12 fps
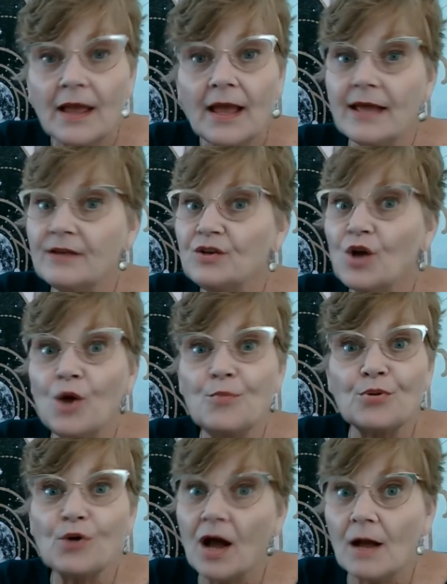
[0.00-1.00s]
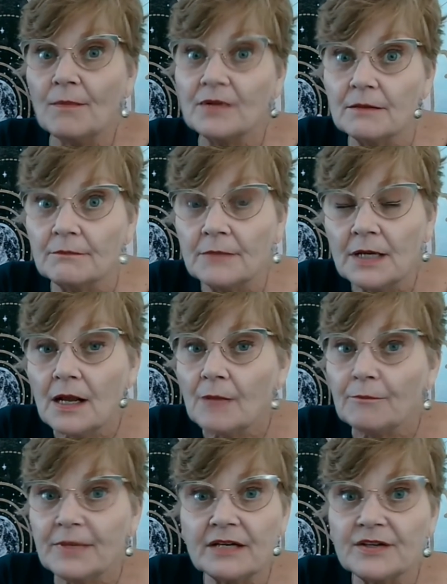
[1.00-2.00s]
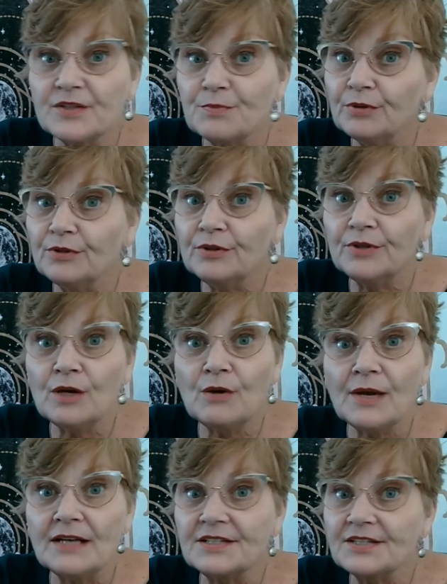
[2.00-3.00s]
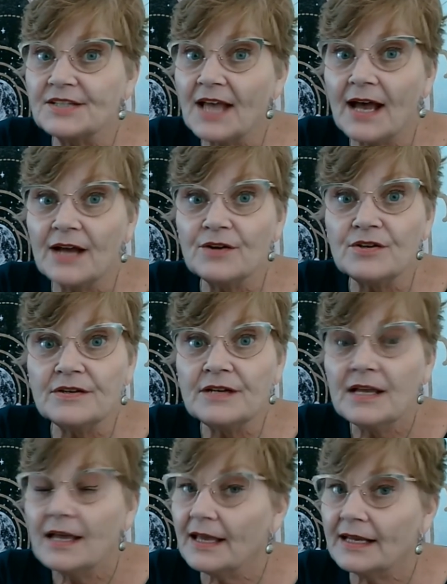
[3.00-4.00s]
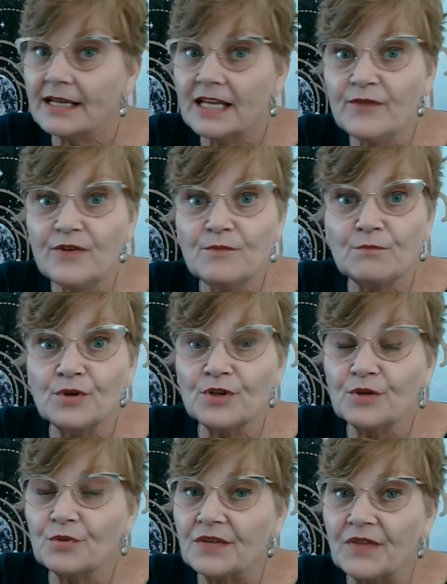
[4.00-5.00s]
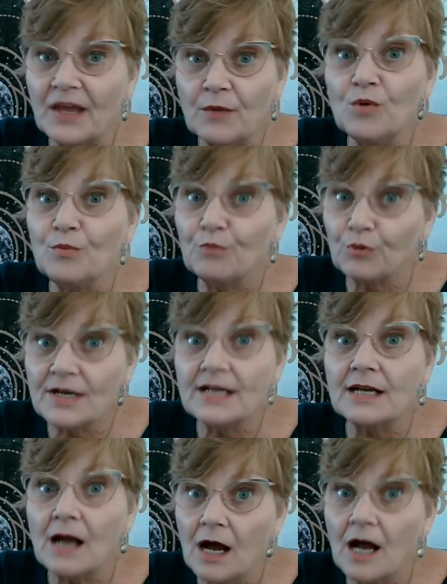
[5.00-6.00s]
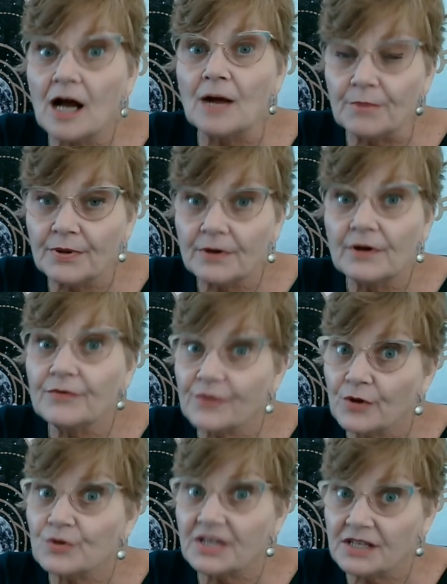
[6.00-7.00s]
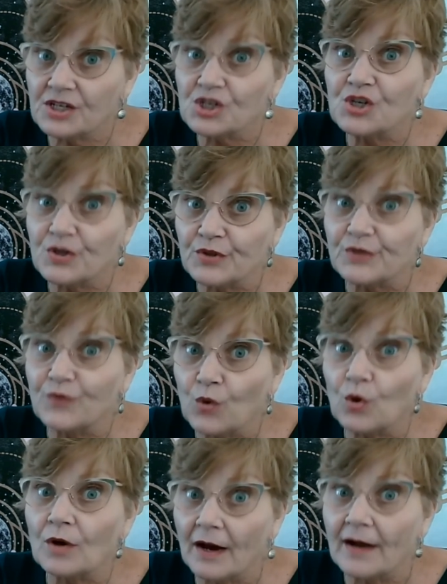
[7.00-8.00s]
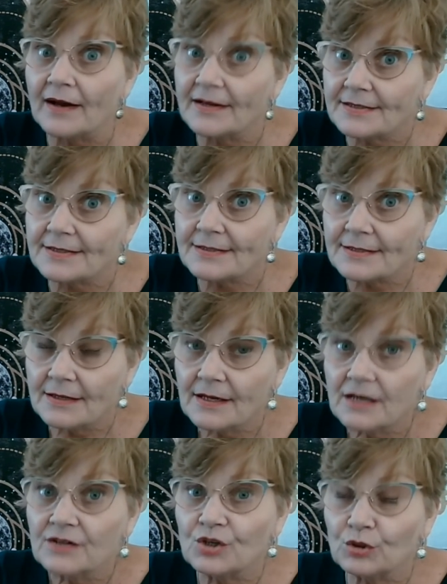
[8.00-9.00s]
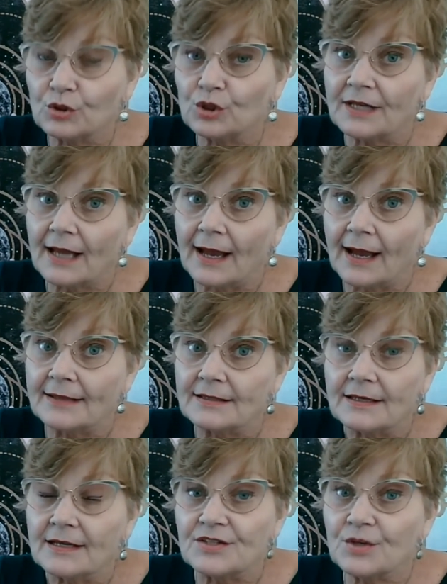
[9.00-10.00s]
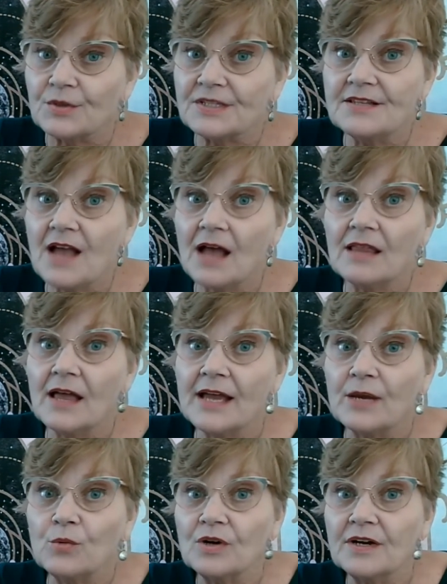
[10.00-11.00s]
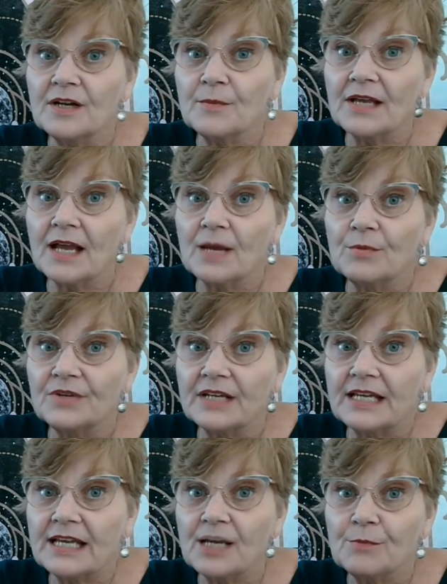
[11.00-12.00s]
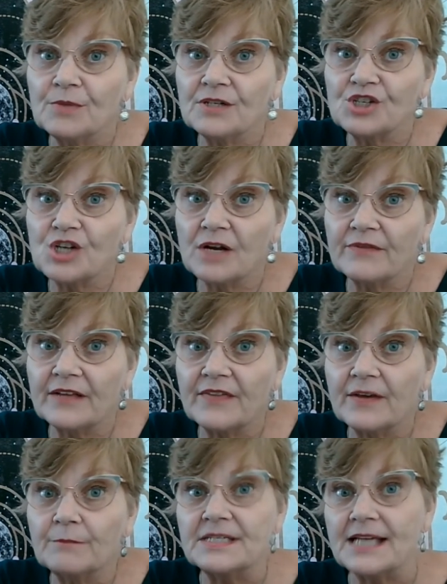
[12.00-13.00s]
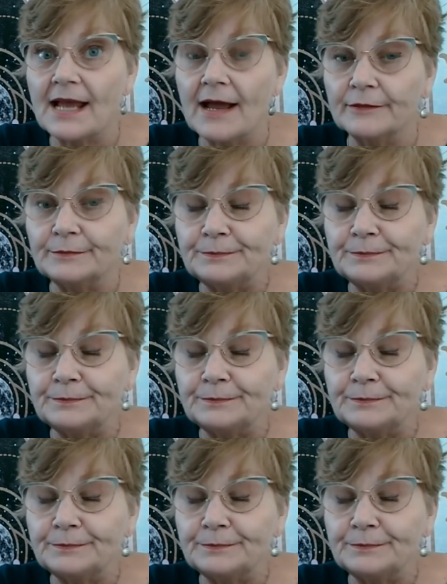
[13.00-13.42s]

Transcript: and no problem, because Pluto and Saturn and even Mercury, they will bring up those issues for us to look at. So it's not like we're going to be able to keep shoving them down.